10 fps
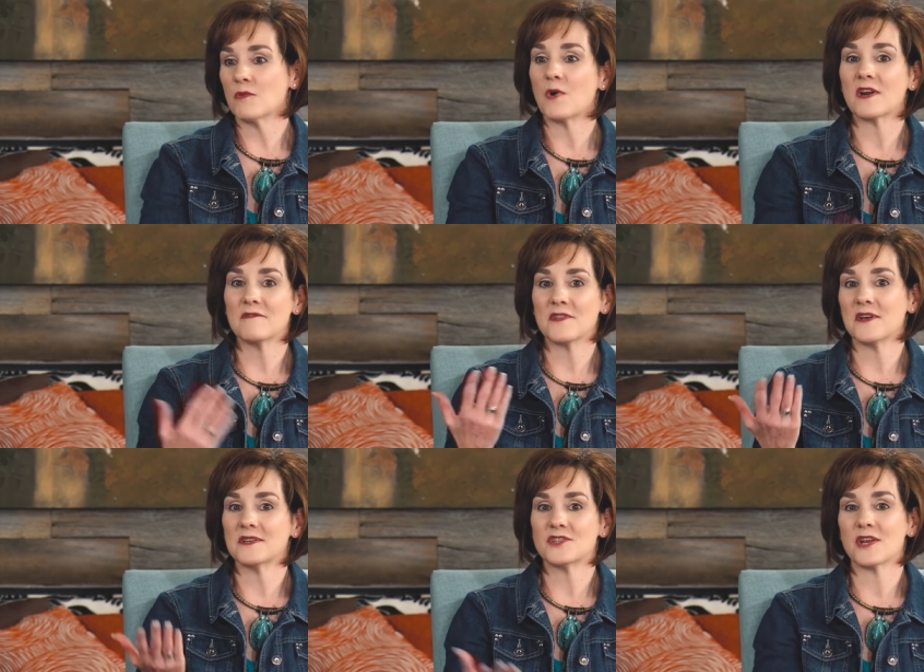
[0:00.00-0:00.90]
one of
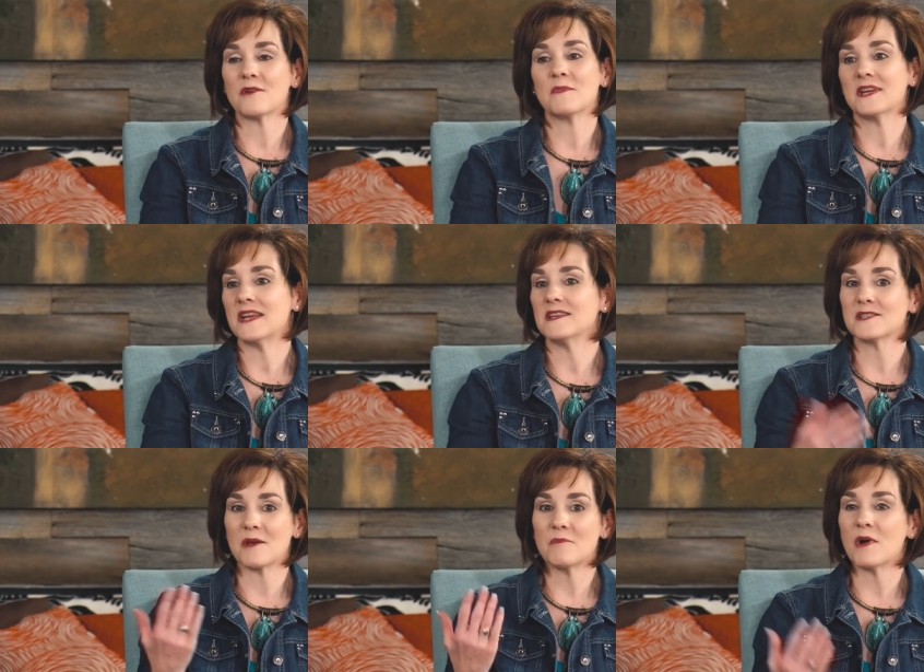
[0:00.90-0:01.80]
the gentlemen,
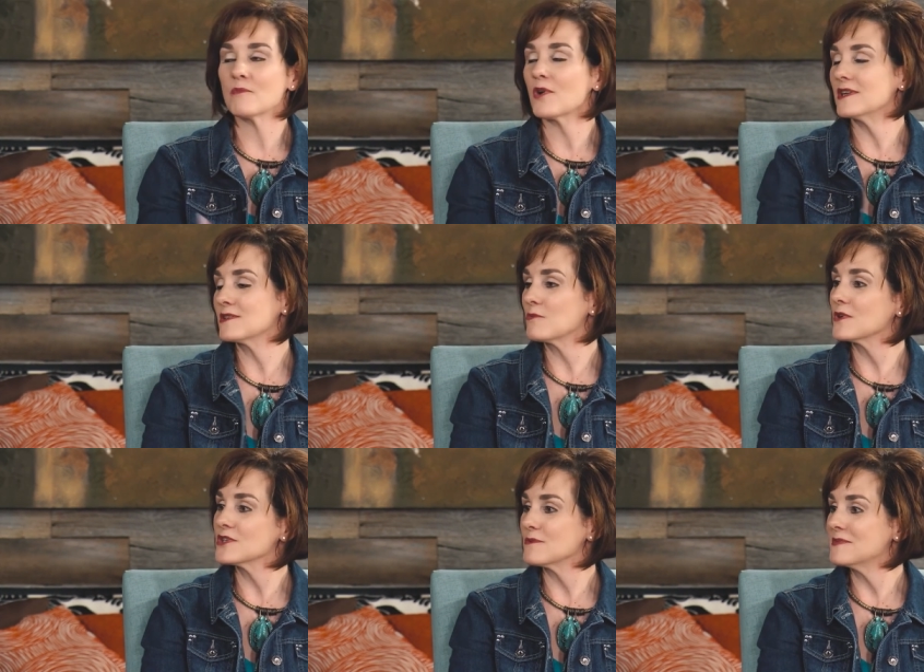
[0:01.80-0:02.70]
he's up on praise and
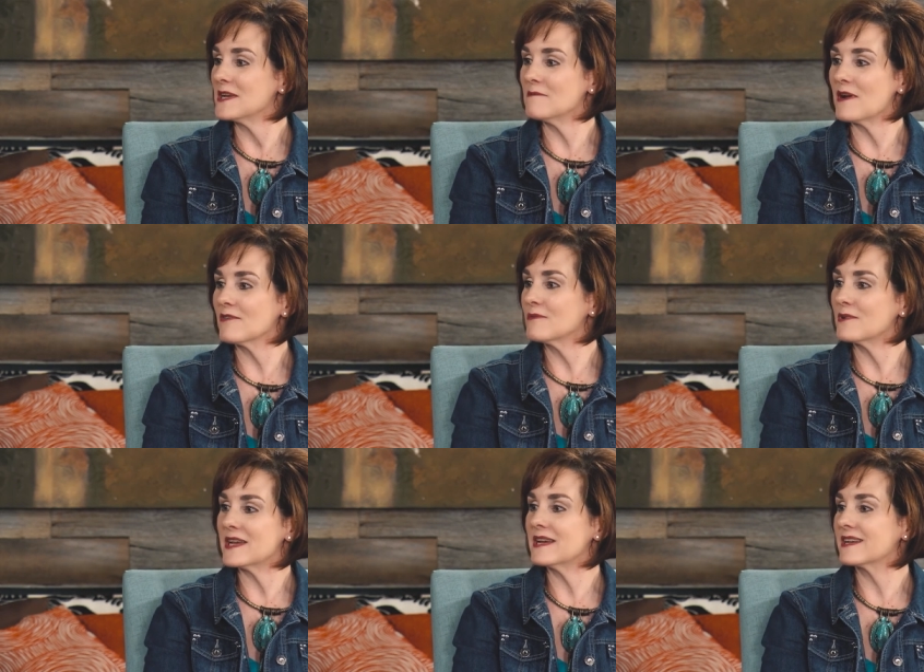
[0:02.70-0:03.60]
worship team every mm-hmm.
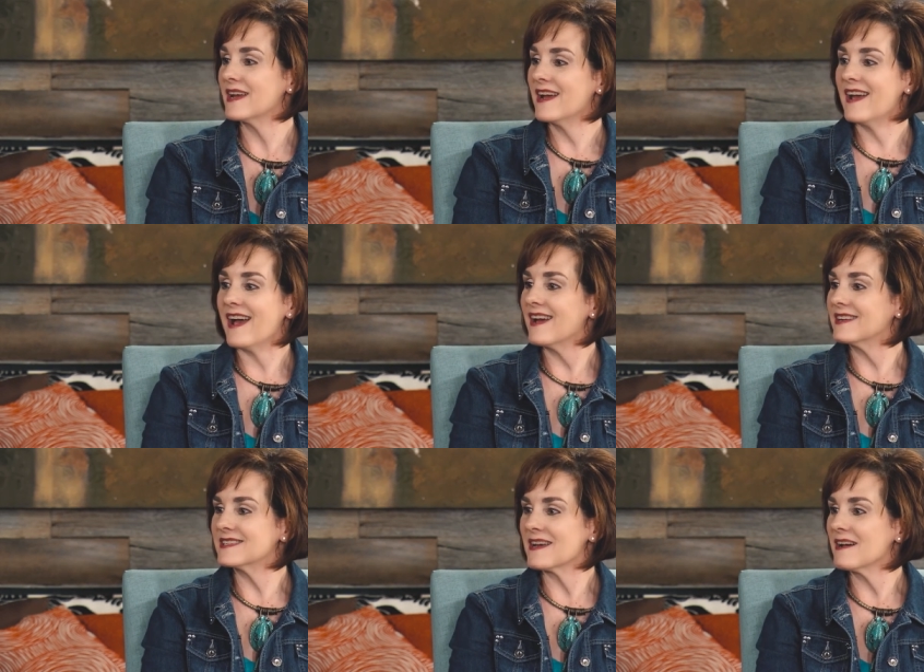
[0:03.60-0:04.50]
week,
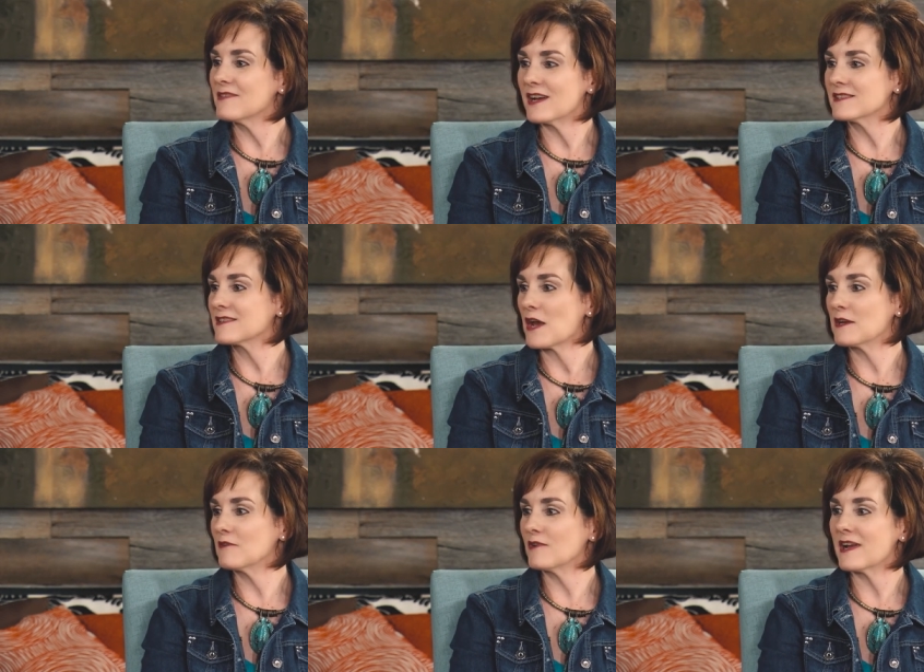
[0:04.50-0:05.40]
and that's
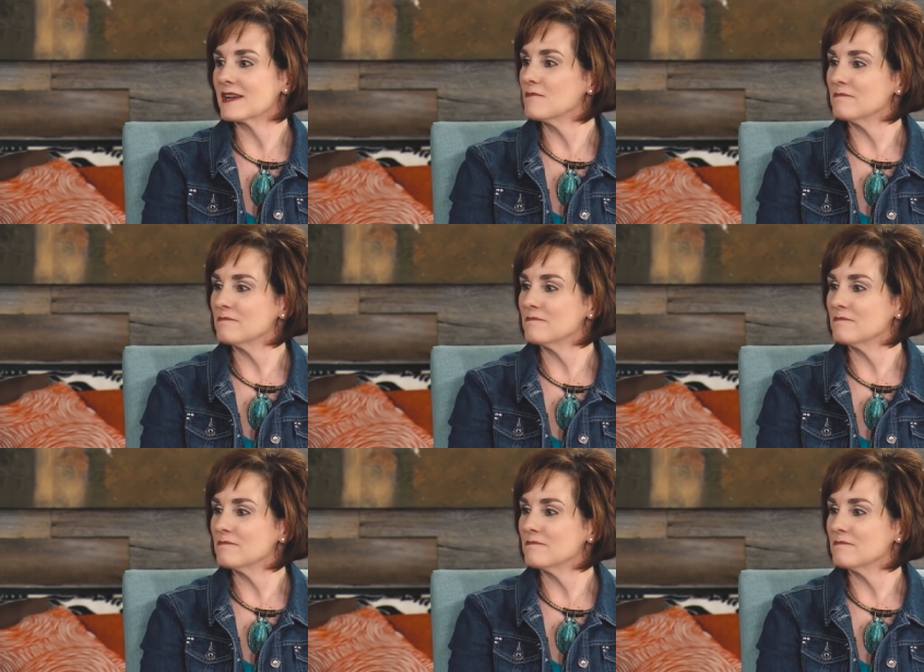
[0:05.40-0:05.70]
kind of like